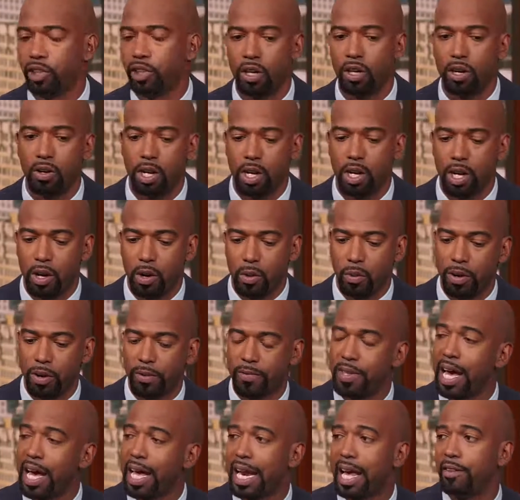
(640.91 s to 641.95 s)
So
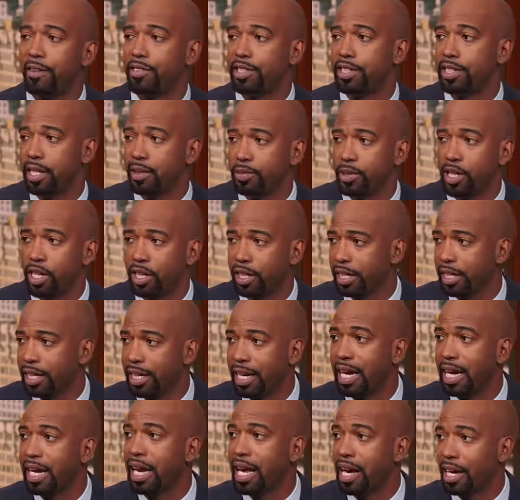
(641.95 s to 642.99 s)
with not having Tim Duncan
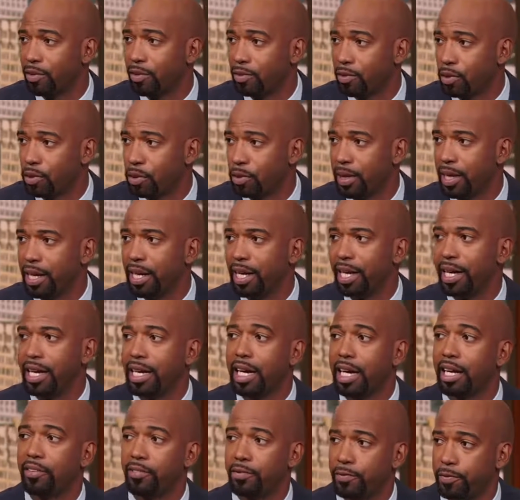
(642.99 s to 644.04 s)
in that locker room,
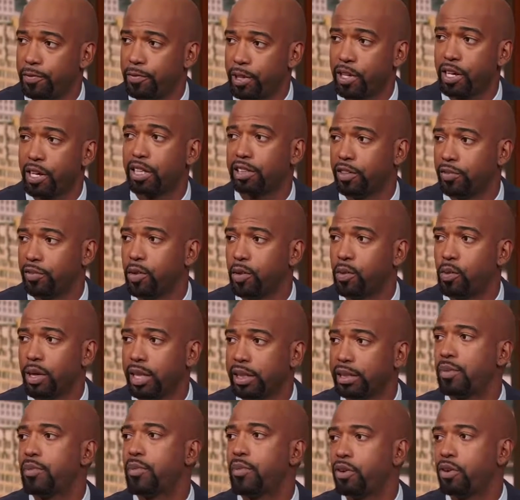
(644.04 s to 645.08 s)
he got to figure out different
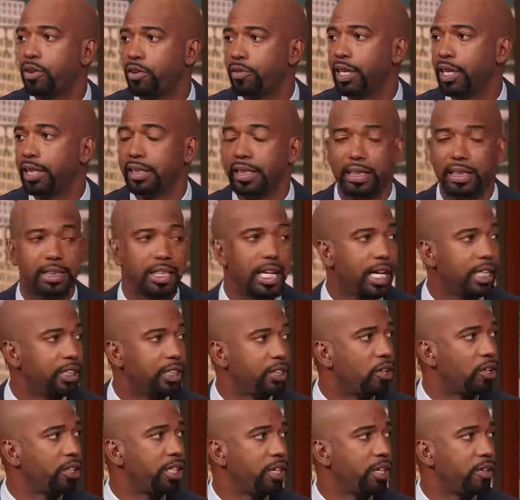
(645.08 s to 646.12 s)
ways to motivate these
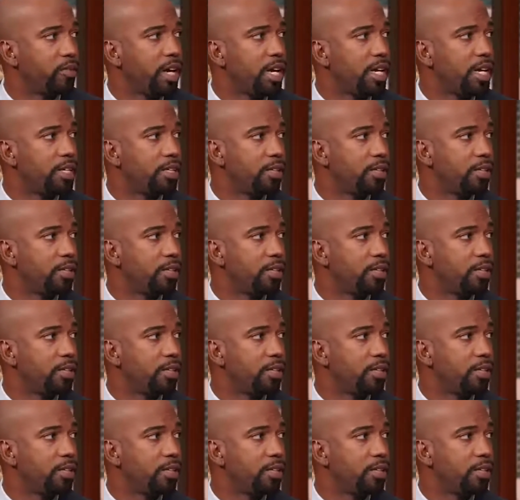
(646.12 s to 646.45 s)
guys all year round.